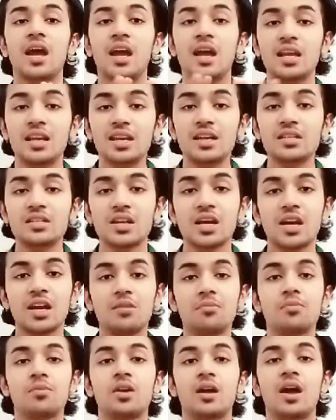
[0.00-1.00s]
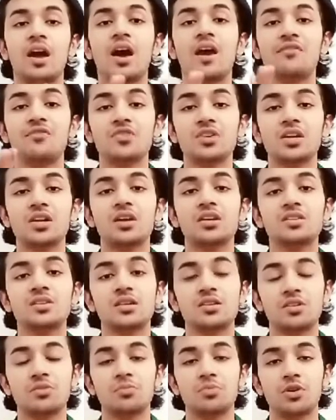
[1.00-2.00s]
anytime after a
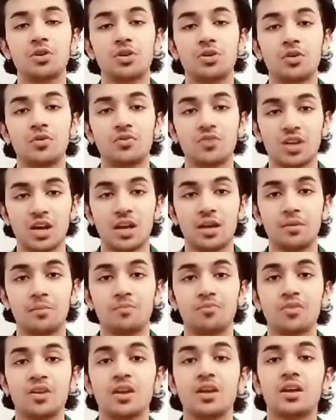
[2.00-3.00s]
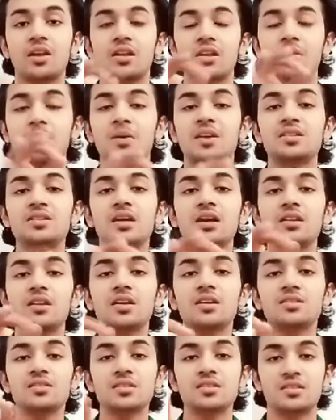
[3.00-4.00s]
certain period of time. The basic
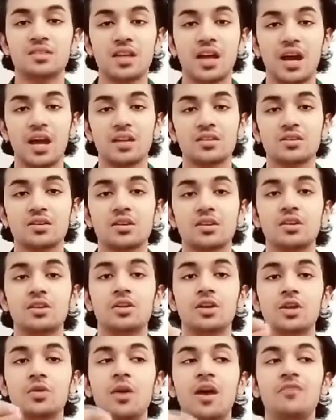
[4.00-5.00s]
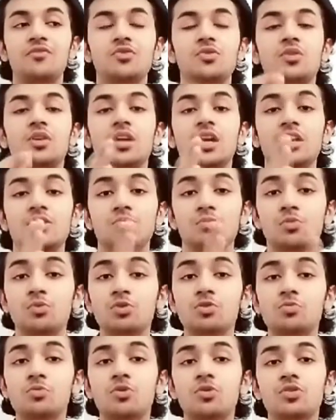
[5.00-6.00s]
things is that you have to create
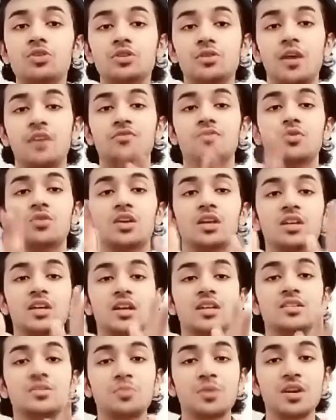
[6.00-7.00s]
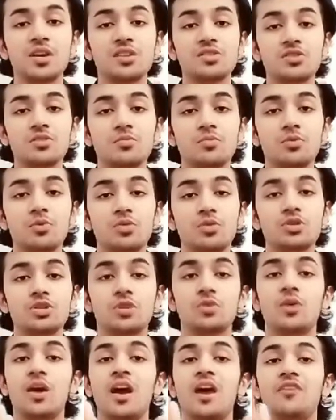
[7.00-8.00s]
mood board, you have to create inspiration board,
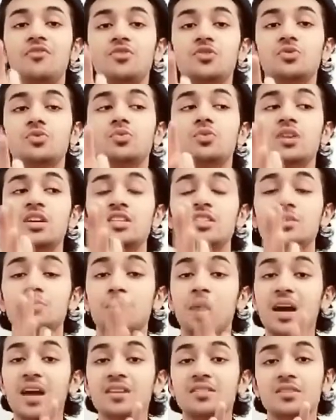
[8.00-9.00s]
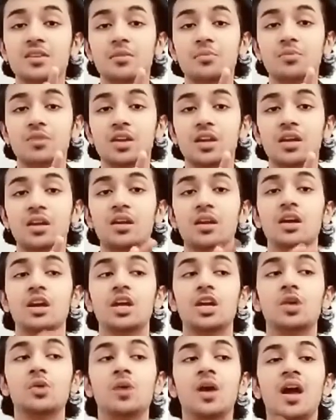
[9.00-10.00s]
you have to inspire something,
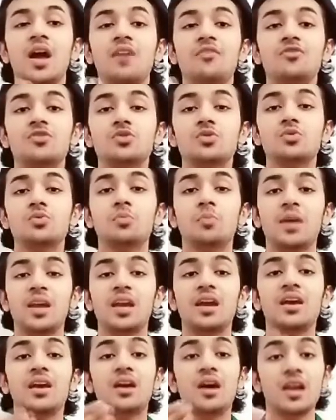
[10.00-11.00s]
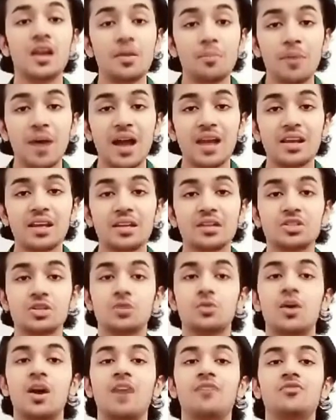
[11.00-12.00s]
you have to make color palette,
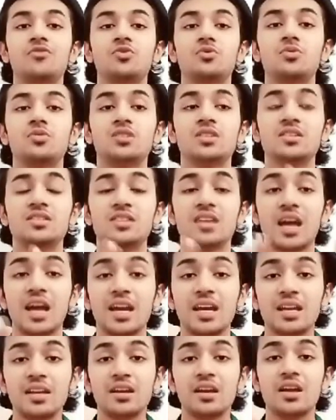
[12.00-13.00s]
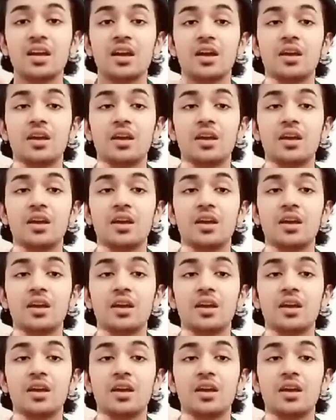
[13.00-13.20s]
you have to design